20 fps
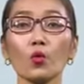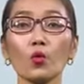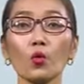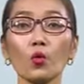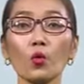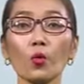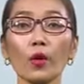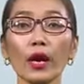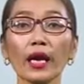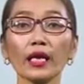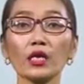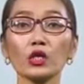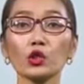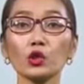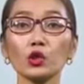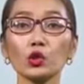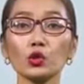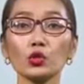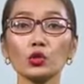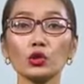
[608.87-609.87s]
who were
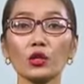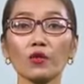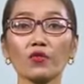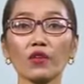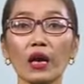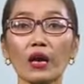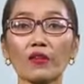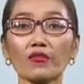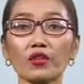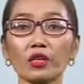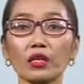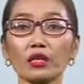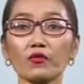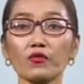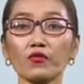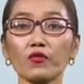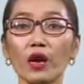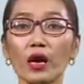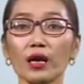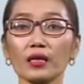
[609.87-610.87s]
issues of
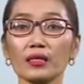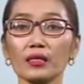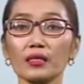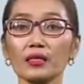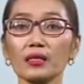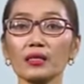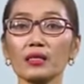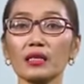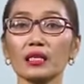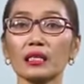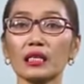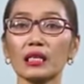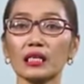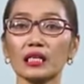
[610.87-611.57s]
African fathers and